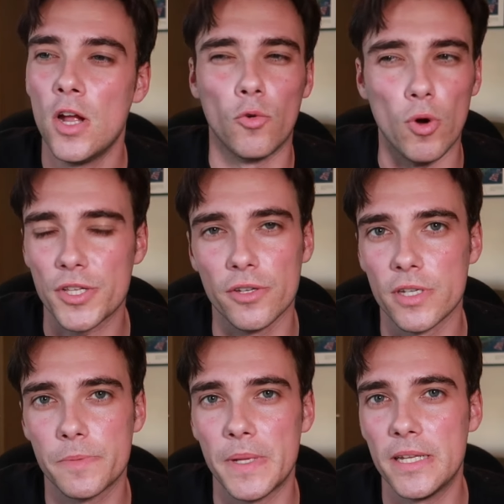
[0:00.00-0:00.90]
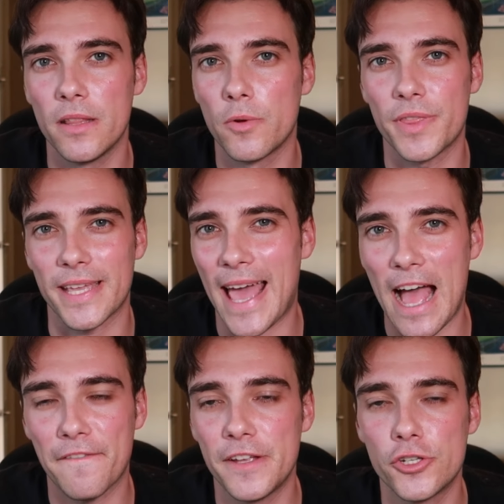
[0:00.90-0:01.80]
Russell has been dealing with a
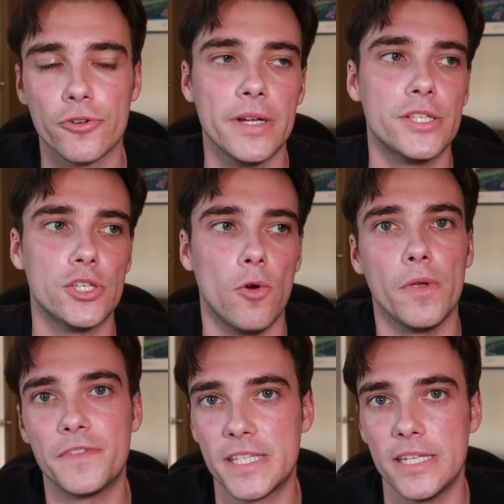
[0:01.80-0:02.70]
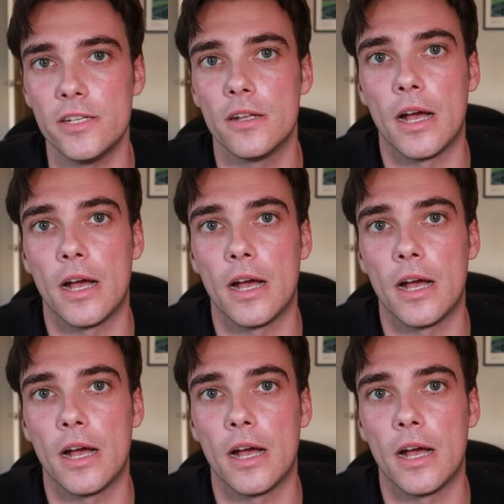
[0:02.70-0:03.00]
calf injury, so we've seen,